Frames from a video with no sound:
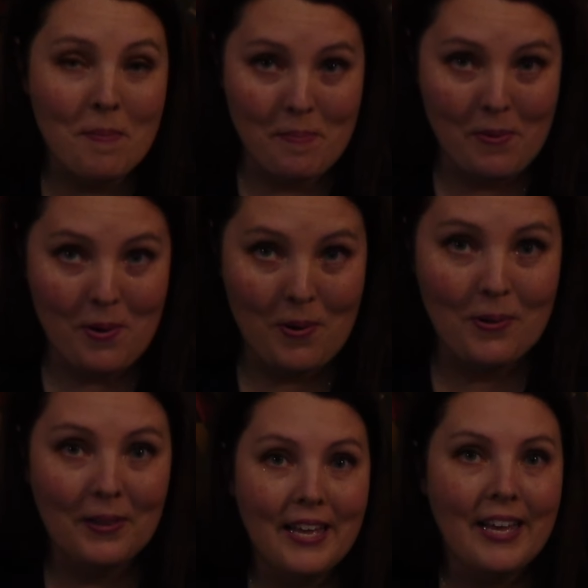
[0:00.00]

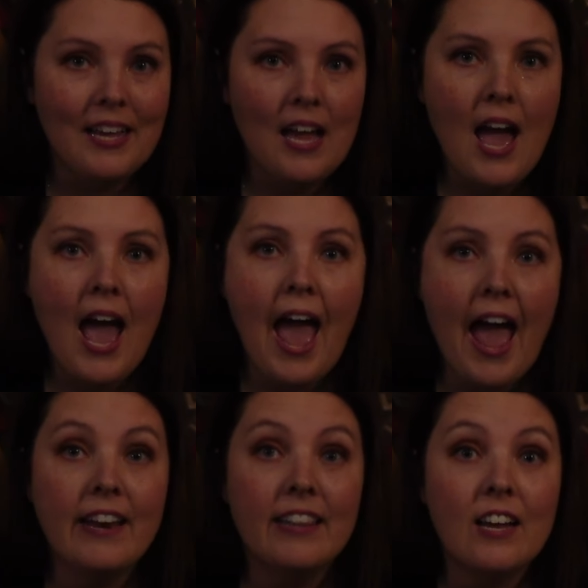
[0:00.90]
bowling
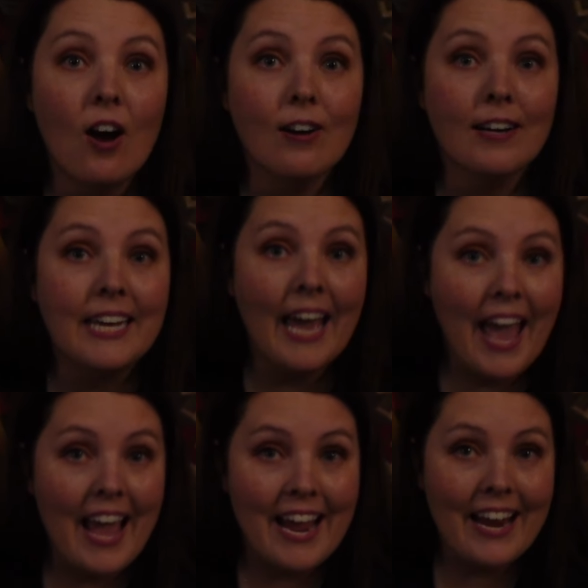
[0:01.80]
and the
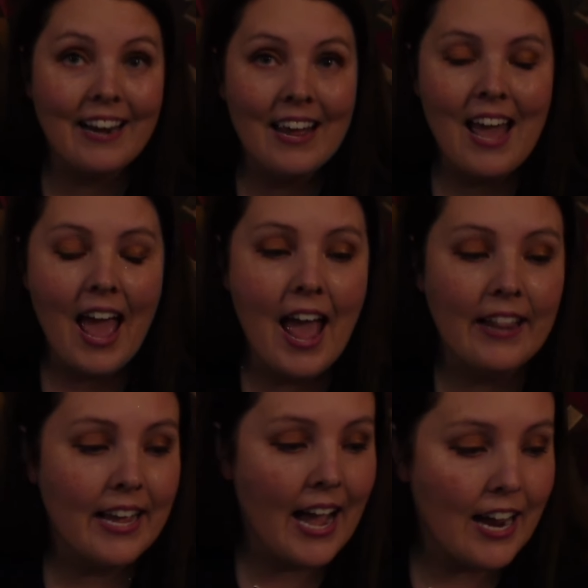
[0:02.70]
arcade. And
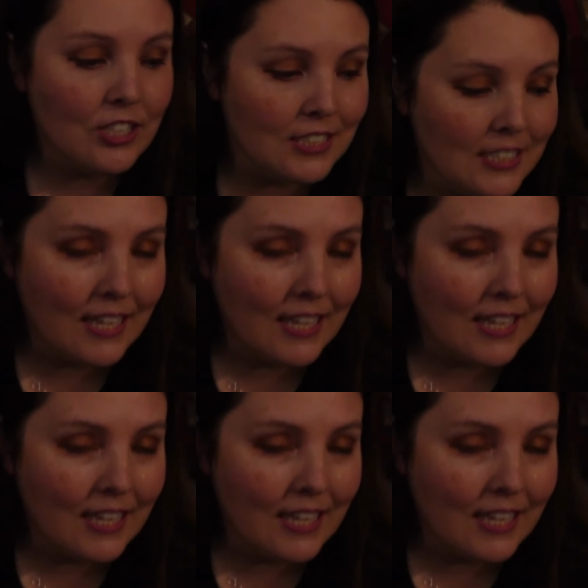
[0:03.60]
they actually